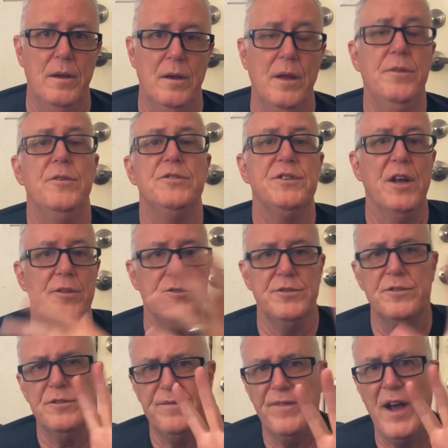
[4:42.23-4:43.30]
And there's others,
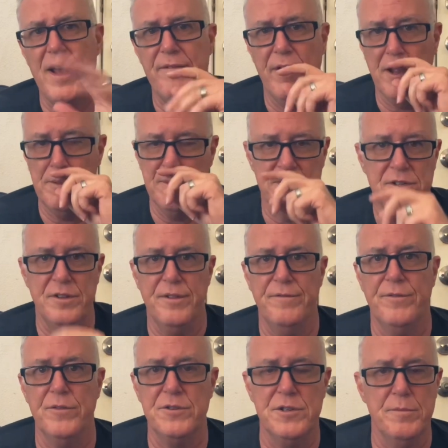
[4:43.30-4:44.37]
there's five elements of the
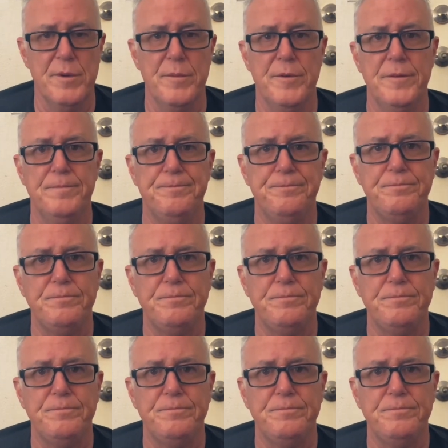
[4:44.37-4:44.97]
First Amendment.